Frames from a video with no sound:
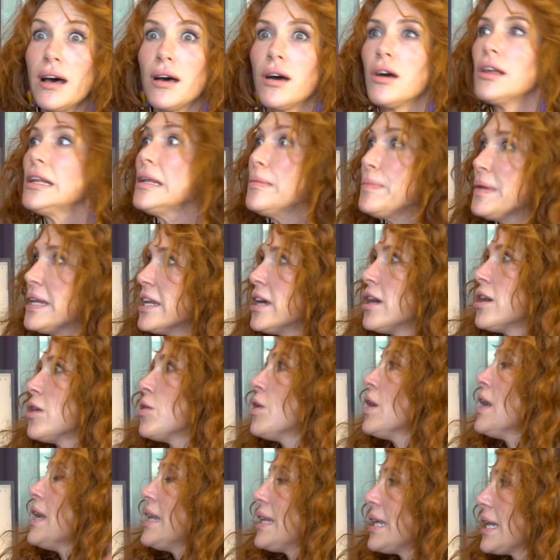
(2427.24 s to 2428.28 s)
Libido,
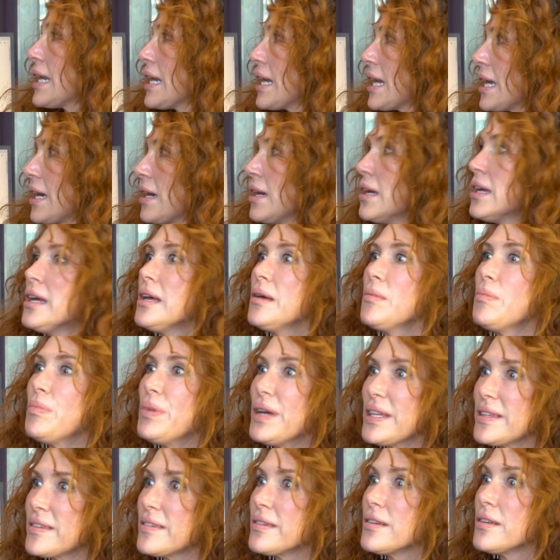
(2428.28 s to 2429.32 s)

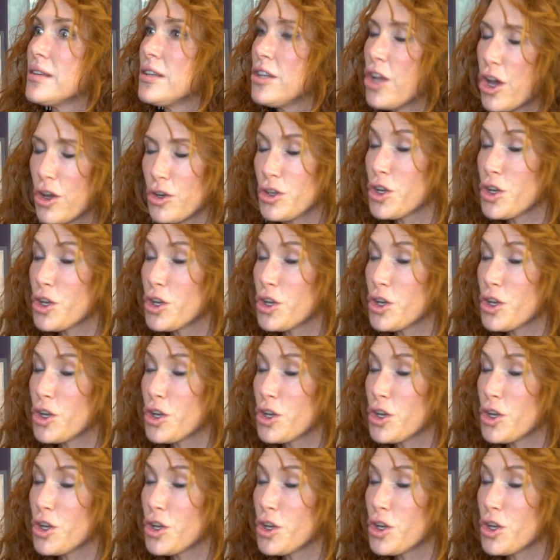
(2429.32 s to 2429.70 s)
But no,